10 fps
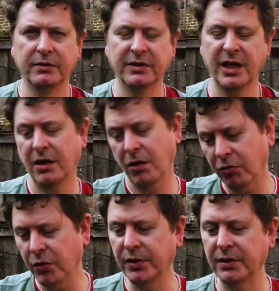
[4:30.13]
They're
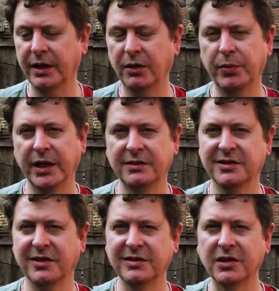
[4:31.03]
horrible little pigs,
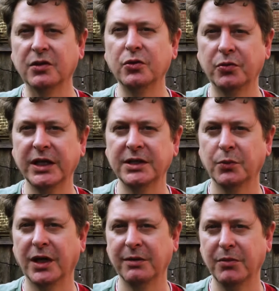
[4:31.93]
and there's a good reason
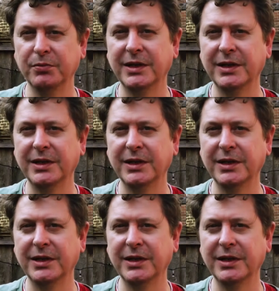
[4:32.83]
why the mum